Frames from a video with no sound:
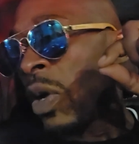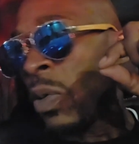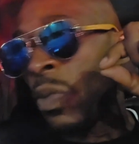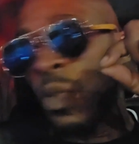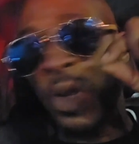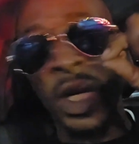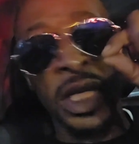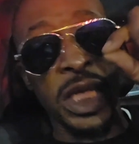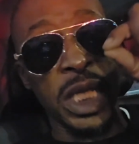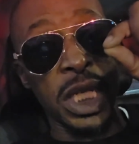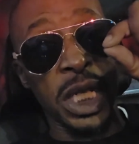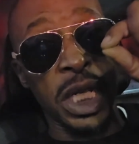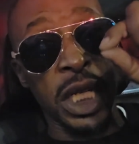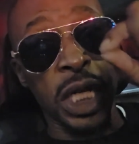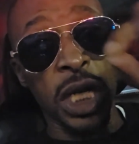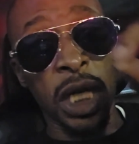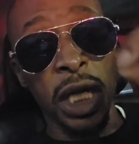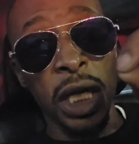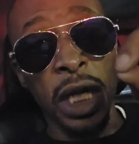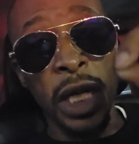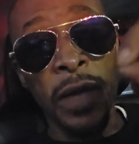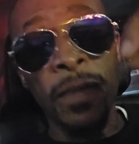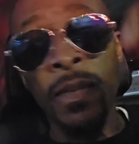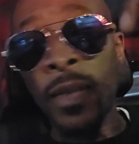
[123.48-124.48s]
wasn't
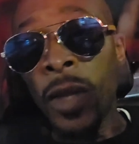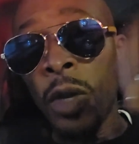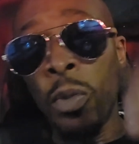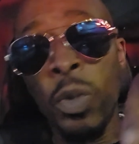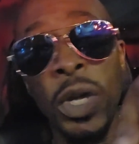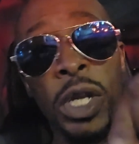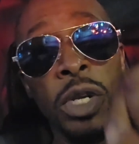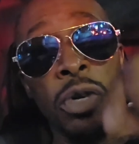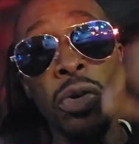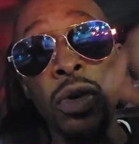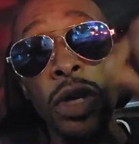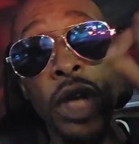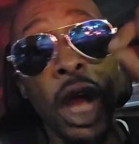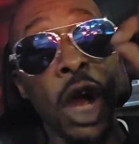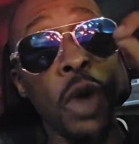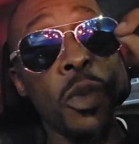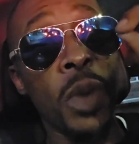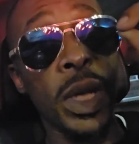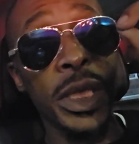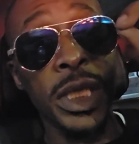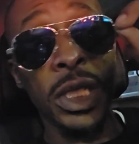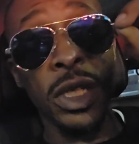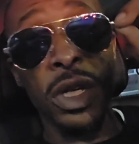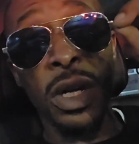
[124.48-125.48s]
good. We knew y'all
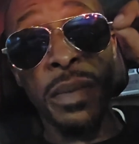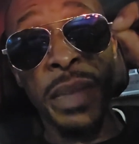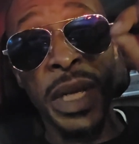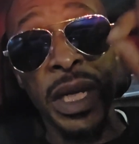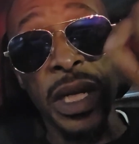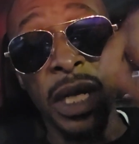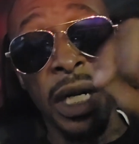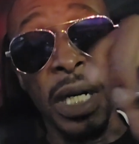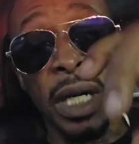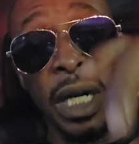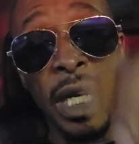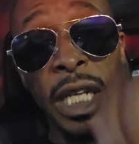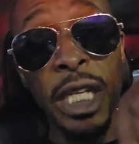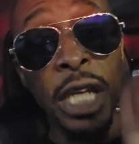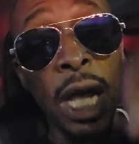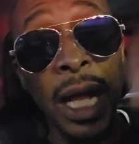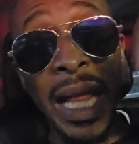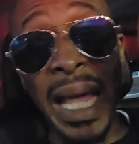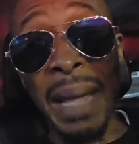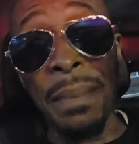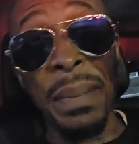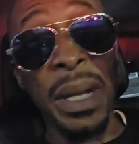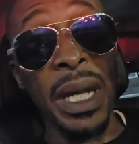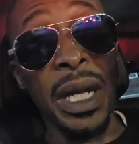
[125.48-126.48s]
wasn't gonna be good. Y'all
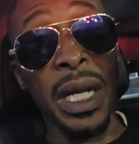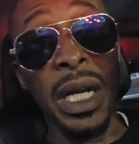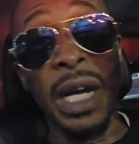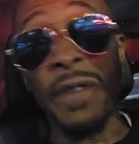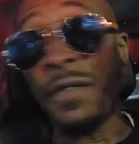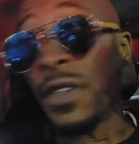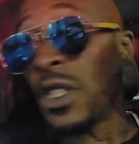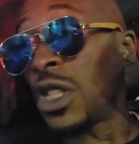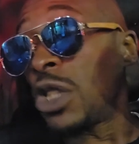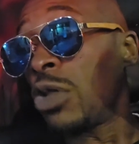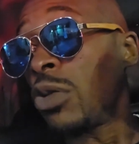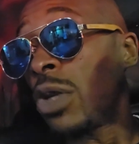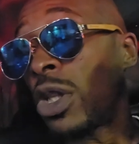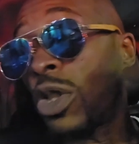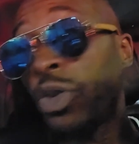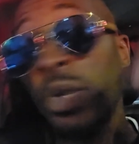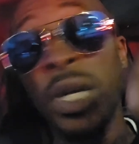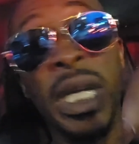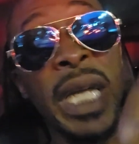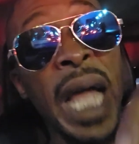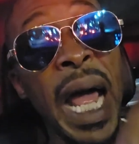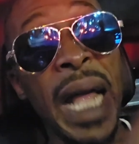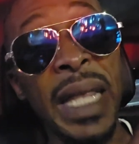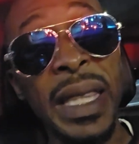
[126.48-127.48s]
ain't been good for two to three
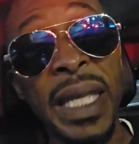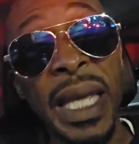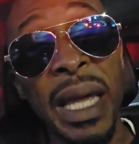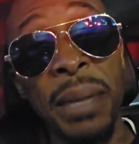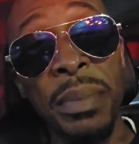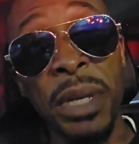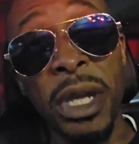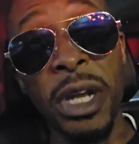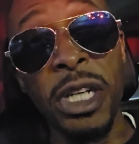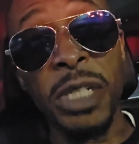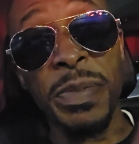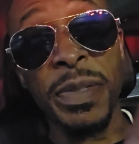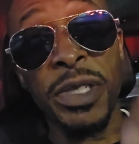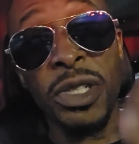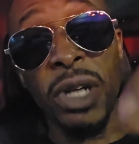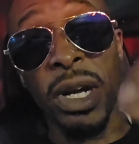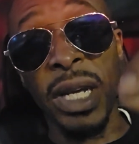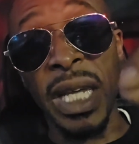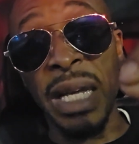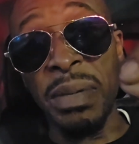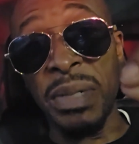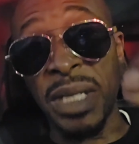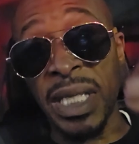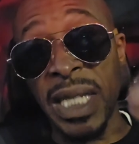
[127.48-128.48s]
goddamn years, but y'all
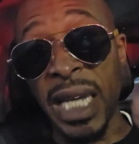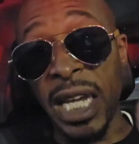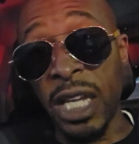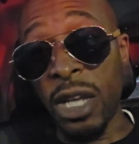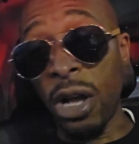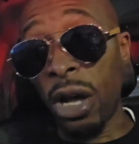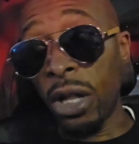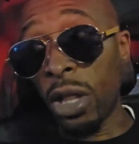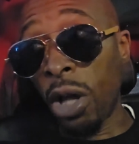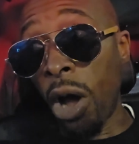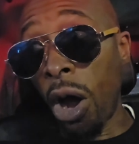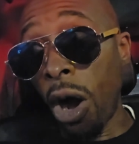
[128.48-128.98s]
keep saying y'all